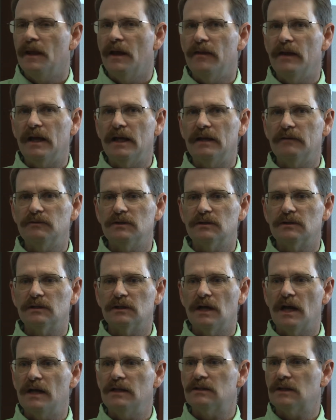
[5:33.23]
And that gives us
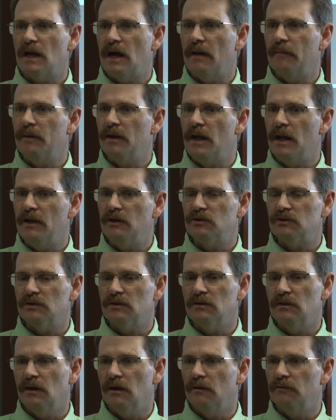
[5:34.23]
a nice
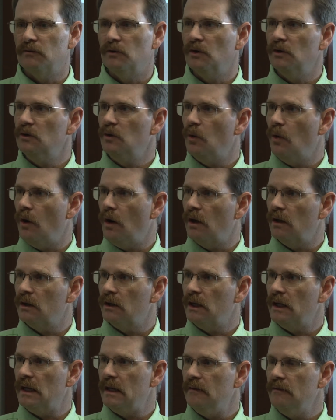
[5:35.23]
combination of good
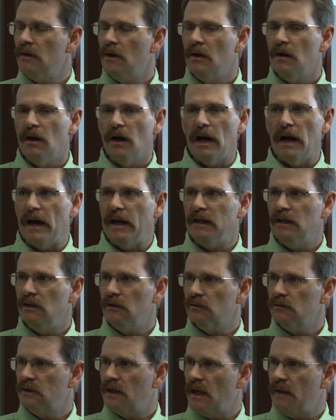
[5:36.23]
quality, high
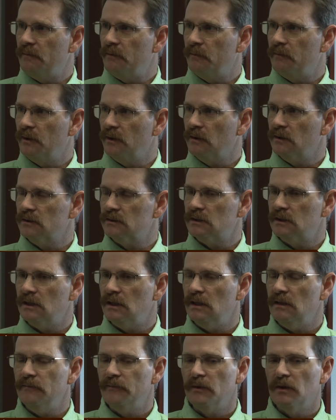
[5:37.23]
yield
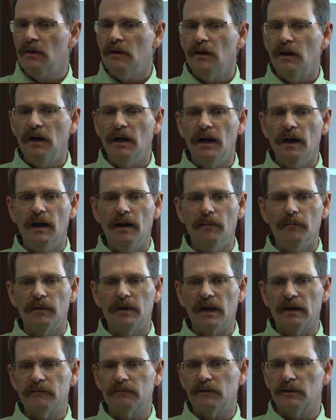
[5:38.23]
capability,
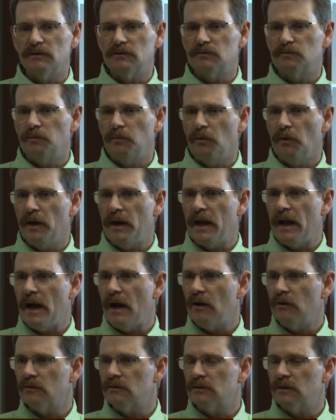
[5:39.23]
kind of spread
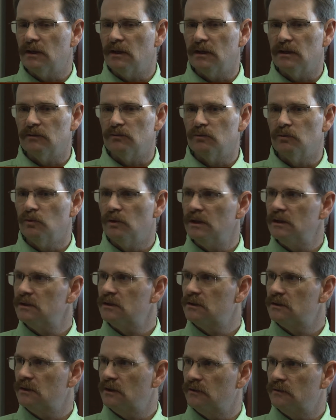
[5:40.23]
out
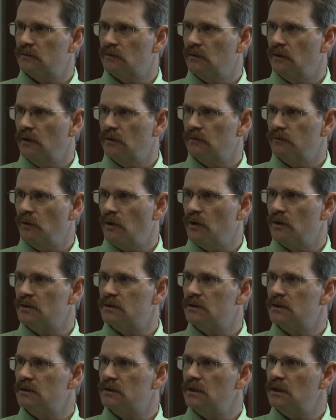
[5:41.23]
risks as far
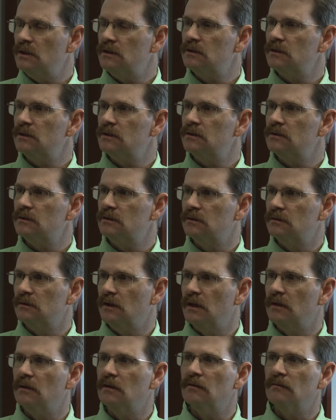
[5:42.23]
as diseases
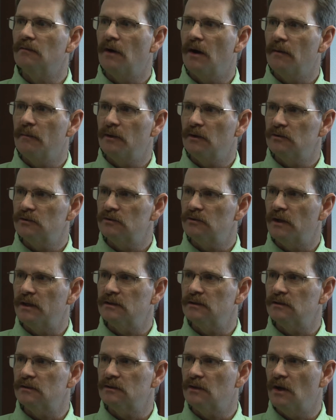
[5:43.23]
and the environmental
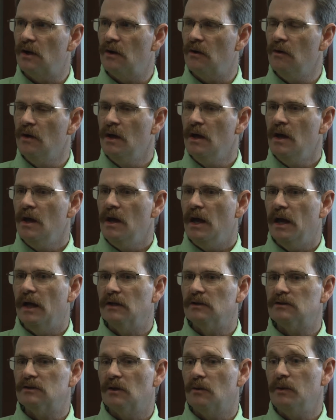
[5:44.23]
stresses go.
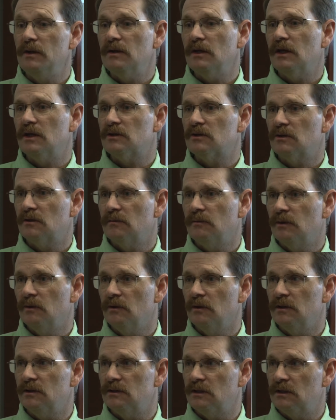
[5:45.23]
And so we think it's going to be
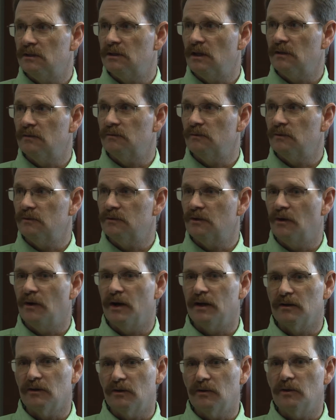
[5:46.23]
really successful. So
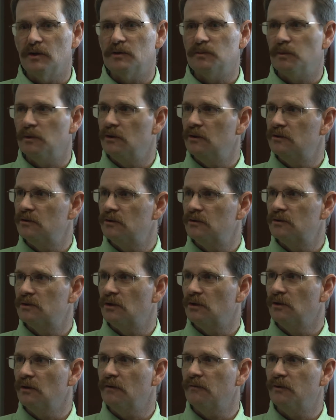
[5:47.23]
I encourage producers
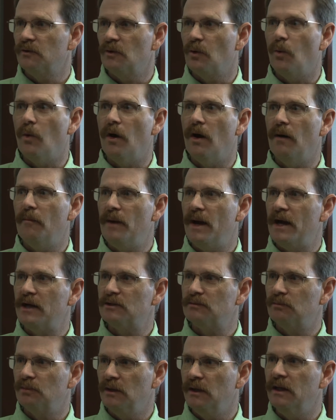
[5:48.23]
to look for the
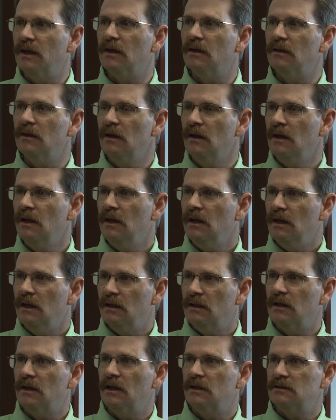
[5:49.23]
Wabash blend
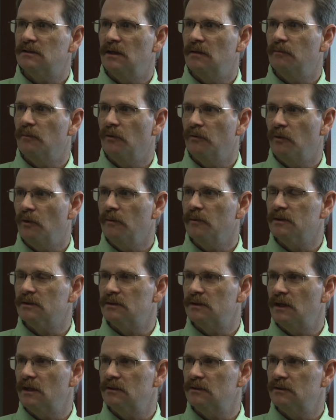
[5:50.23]
in the K-State
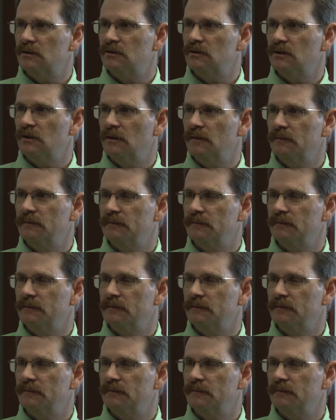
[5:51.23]
performance test this year.